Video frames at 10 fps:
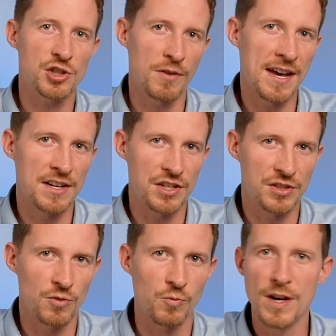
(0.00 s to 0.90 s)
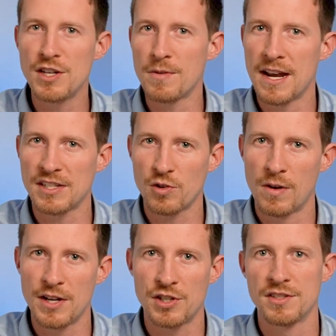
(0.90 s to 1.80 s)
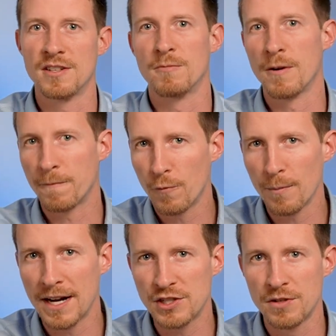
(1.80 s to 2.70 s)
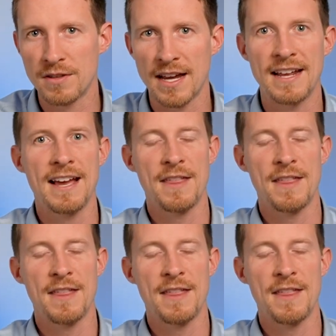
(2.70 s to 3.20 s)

strategy to when you ask questions and in what format you do that.